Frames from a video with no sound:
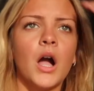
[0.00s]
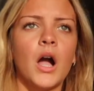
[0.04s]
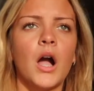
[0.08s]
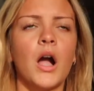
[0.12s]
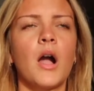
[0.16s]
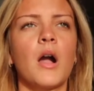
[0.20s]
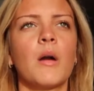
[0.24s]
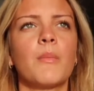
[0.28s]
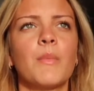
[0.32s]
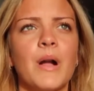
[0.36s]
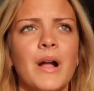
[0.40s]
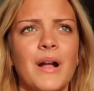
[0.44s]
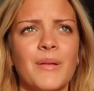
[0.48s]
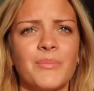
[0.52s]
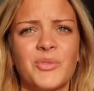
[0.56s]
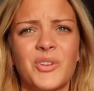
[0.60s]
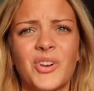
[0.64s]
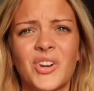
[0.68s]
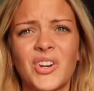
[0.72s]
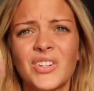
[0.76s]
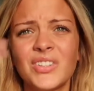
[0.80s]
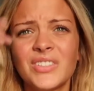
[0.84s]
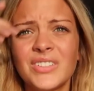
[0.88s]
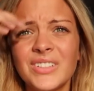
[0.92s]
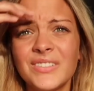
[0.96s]
I'm
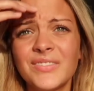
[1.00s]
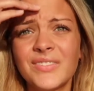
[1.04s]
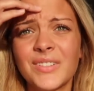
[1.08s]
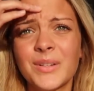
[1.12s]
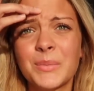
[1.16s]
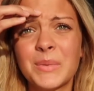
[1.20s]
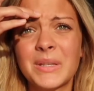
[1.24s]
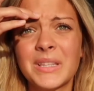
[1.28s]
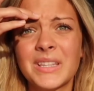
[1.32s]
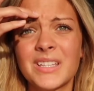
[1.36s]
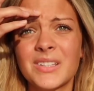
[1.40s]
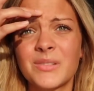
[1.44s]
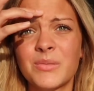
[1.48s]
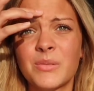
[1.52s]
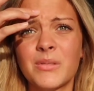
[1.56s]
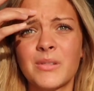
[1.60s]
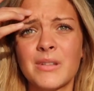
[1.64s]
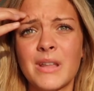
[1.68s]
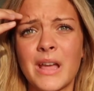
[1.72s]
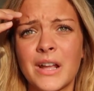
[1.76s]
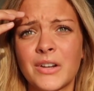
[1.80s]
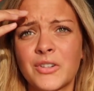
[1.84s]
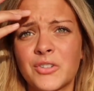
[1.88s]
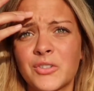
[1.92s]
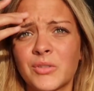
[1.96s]
currently filming this with
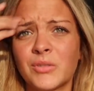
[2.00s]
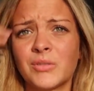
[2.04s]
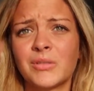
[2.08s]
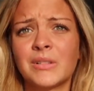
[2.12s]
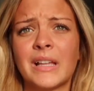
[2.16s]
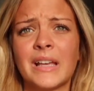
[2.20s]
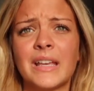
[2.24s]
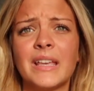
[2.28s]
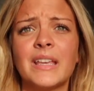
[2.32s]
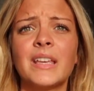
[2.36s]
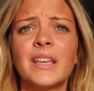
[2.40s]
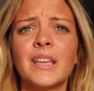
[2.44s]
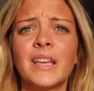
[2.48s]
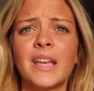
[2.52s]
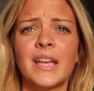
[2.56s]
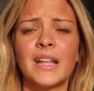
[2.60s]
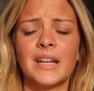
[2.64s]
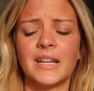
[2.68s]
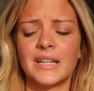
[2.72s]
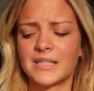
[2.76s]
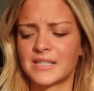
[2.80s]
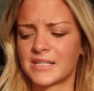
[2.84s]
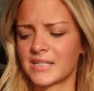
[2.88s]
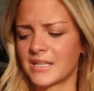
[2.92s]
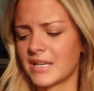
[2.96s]
natural light and
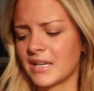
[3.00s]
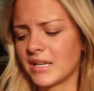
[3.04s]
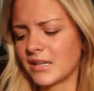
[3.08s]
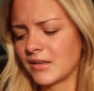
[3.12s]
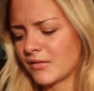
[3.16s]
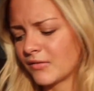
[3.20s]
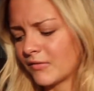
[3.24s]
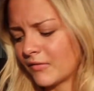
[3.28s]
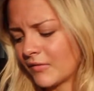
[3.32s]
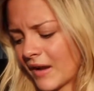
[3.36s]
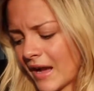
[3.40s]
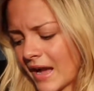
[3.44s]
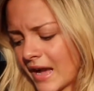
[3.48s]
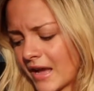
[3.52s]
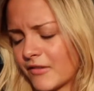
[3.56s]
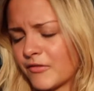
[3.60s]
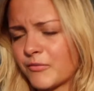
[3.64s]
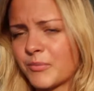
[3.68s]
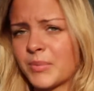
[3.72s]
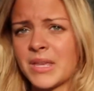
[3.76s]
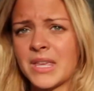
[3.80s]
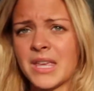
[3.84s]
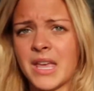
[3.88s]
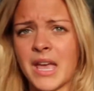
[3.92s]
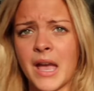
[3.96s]
it's like 5
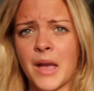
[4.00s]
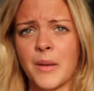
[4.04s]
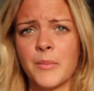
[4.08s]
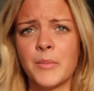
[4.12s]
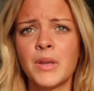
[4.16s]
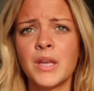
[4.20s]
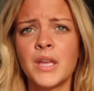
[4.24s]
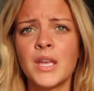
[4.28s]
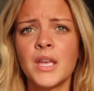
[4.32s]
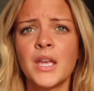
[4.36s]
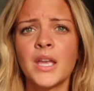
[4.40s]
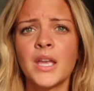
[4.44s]
p.m.